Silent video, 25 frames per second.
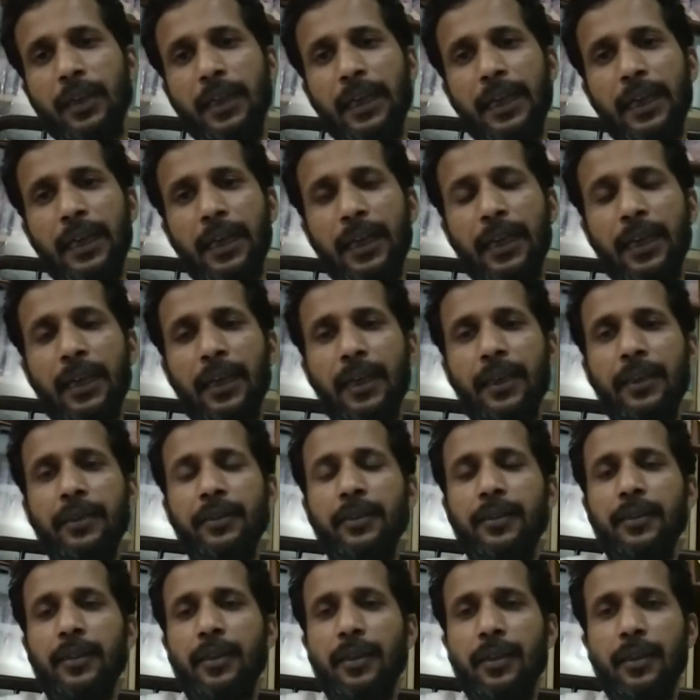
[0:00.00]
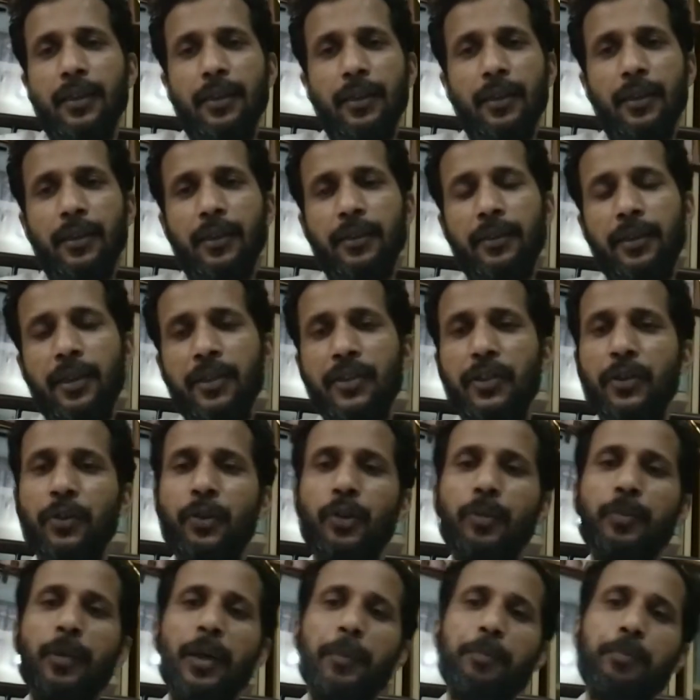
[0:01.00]
And this
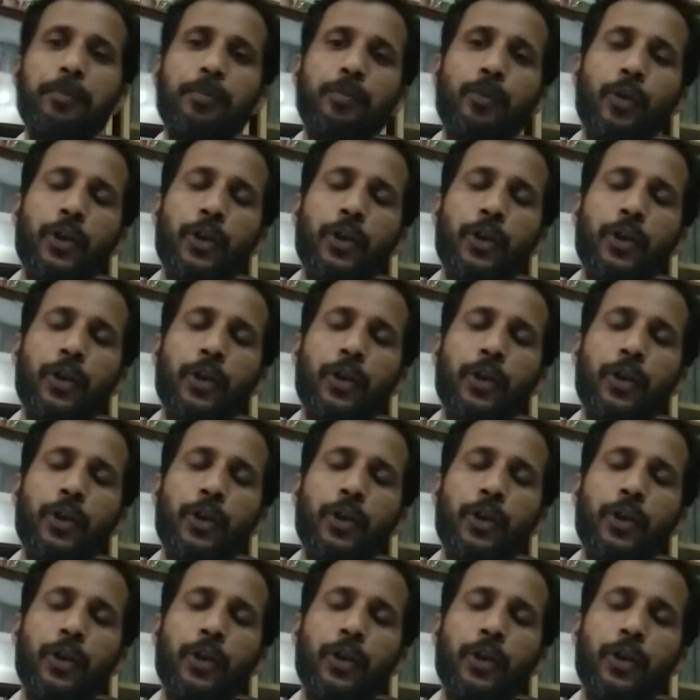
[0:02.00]
group of